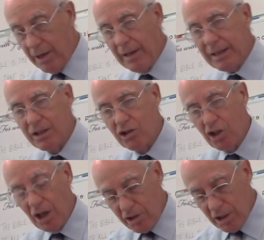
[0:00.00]
here. This is
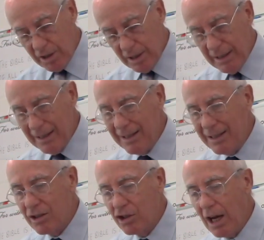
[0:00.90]
Judges
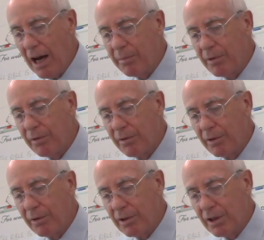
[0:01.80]
chapter
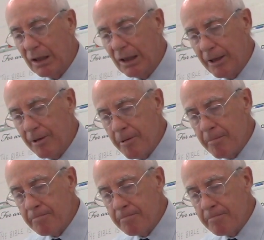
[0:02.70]
13,